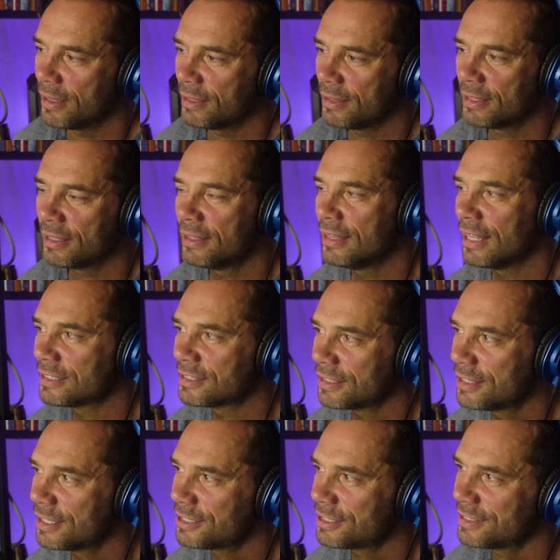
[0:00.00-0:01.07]
And
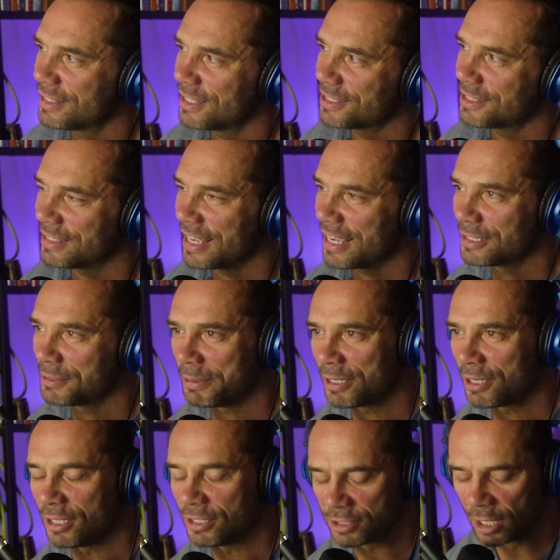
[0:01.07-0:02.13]
this stinks
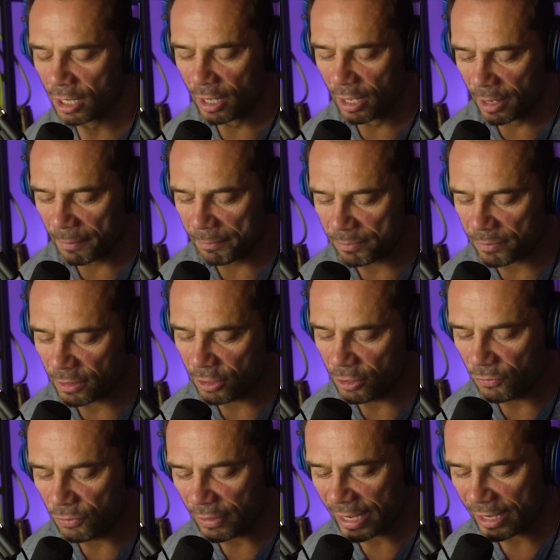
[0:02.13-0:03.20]
because
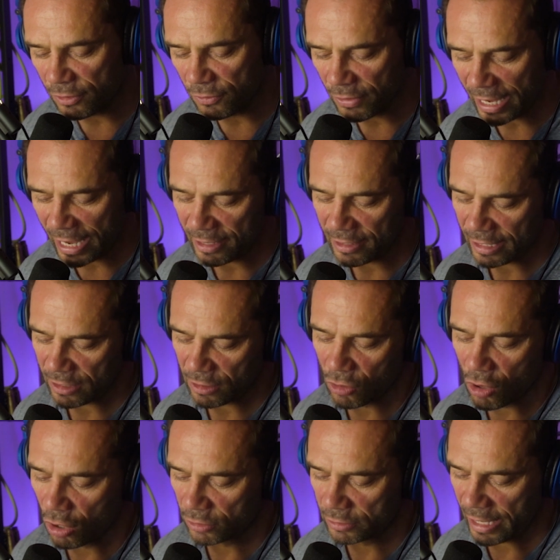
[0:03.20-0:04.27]
you've had like a
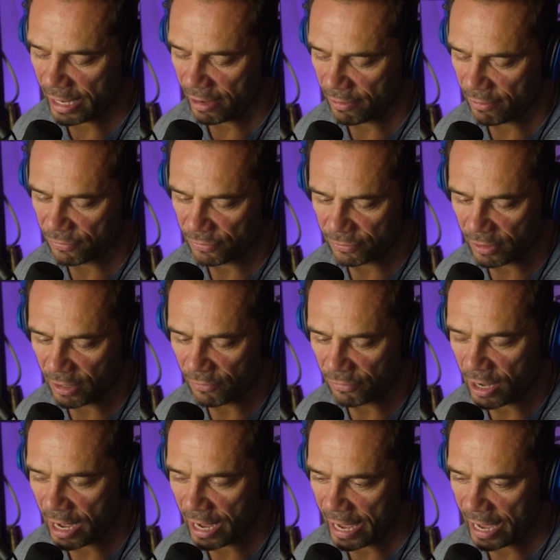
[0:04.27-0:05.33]
long day of
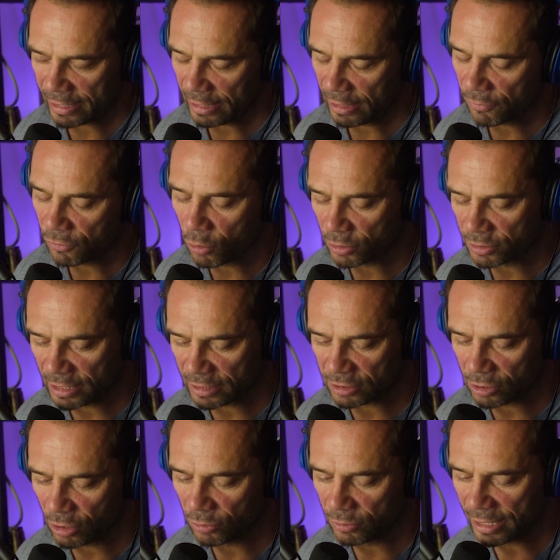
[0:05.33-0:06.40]
kayaking. Of course, that's
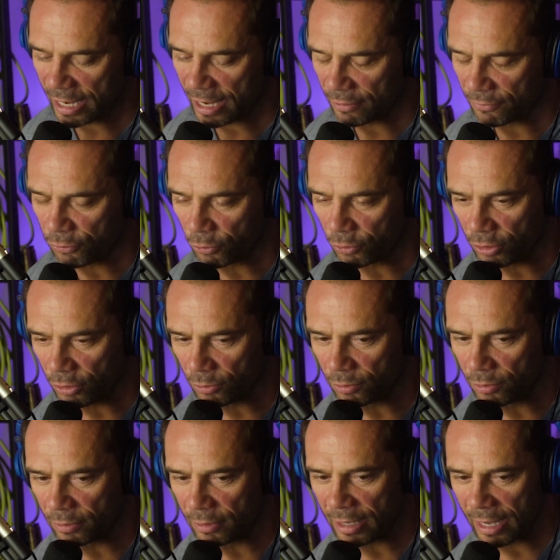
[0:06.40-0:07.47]
slowed down for
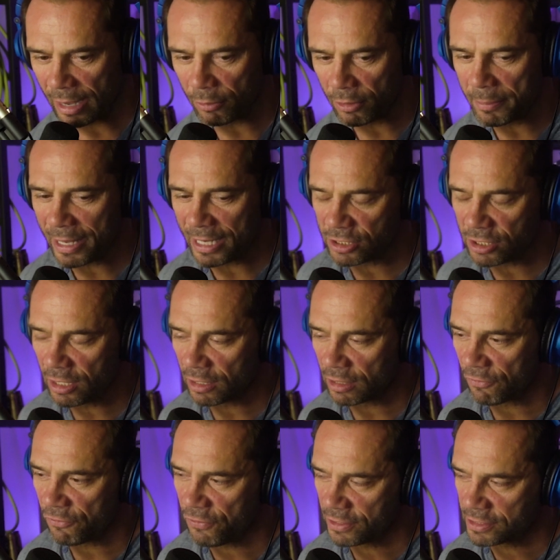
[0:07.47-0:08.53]
you. I would imagine that
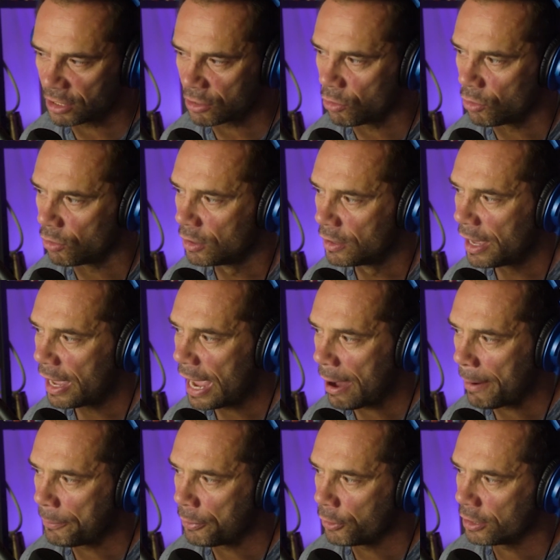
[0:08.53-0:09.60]
the physical
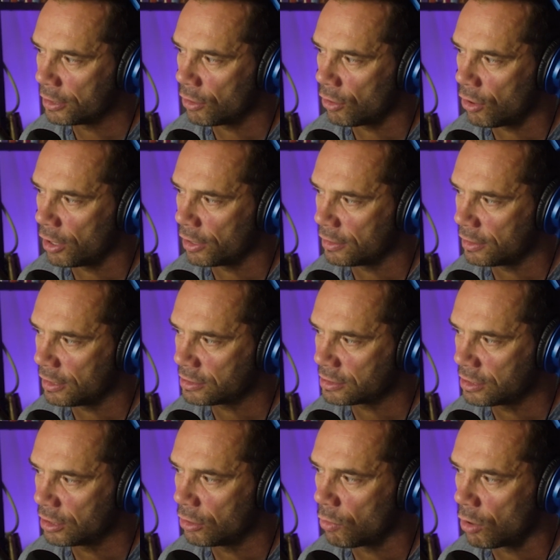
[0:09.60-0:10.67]
output on the
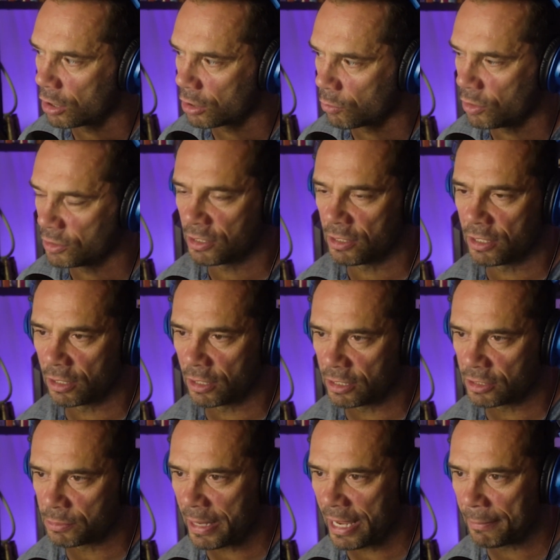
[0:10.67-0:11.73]
still water wasn't nearly
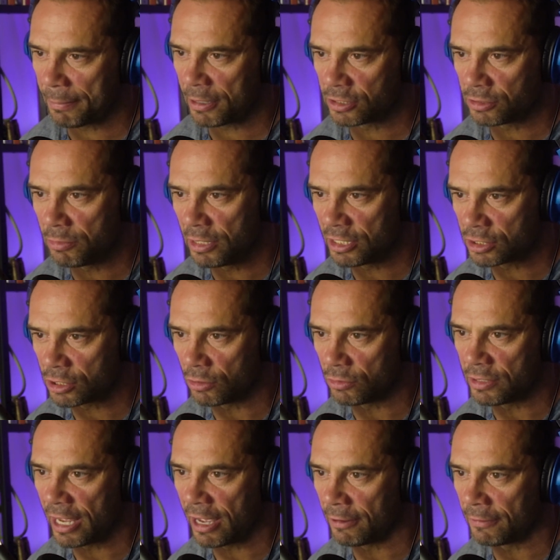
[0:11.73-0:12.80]
as bad because Midge slowed
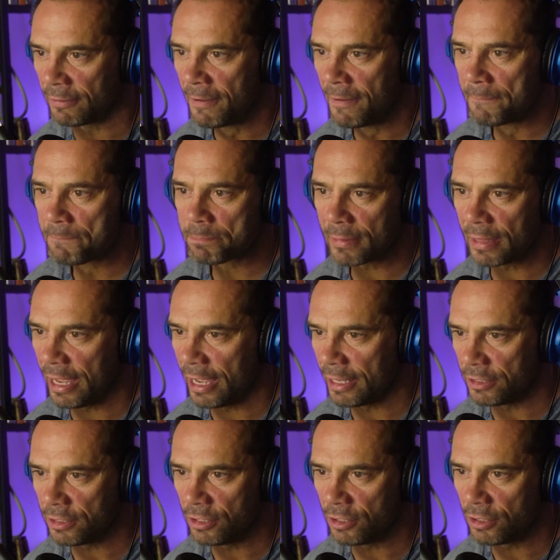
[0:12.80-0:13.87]
down,
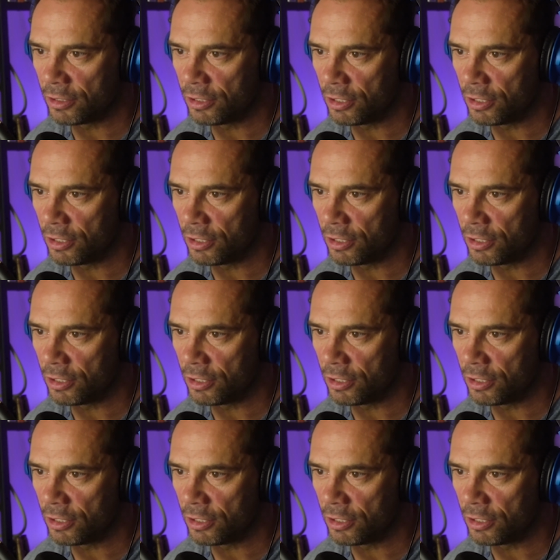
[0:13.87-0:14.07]
and